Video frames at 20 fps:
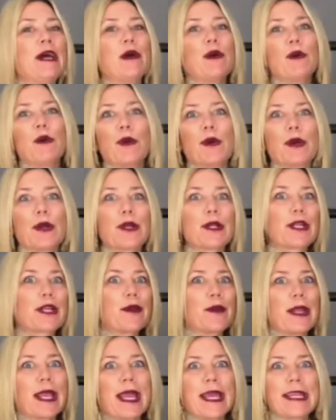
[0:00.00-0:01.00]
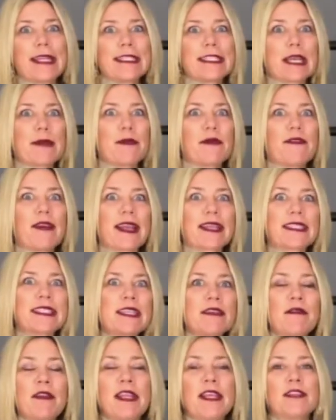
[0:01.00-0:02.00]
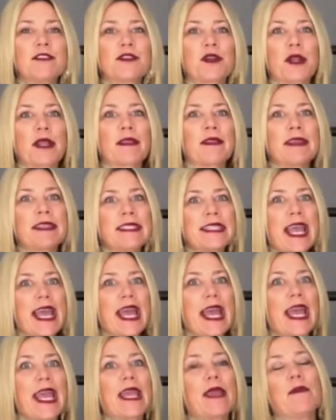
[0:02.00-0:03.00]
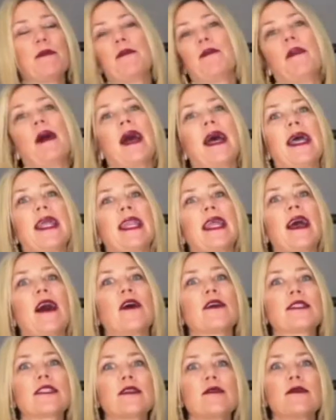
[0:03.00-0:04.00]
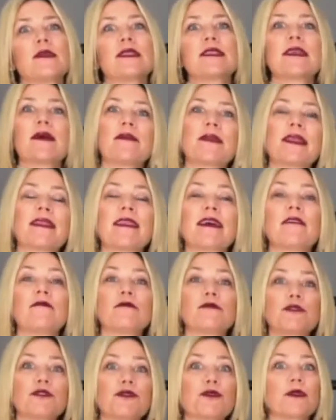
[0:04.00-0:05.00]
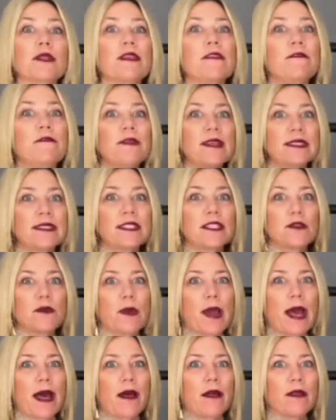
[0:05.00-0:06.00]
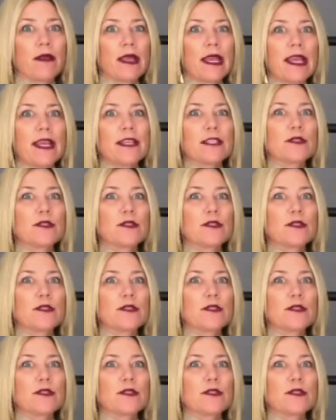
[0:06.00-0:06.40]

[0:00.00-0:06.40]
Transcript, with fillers: or go to any type of activity during the day, but also something that truly fits you well.